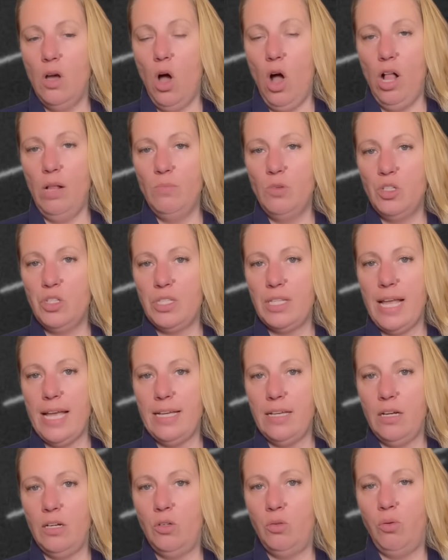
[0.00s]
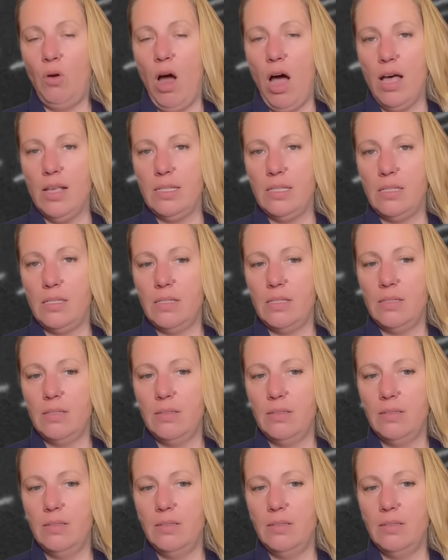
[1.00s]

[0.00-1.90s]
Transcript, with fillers: almost like a cross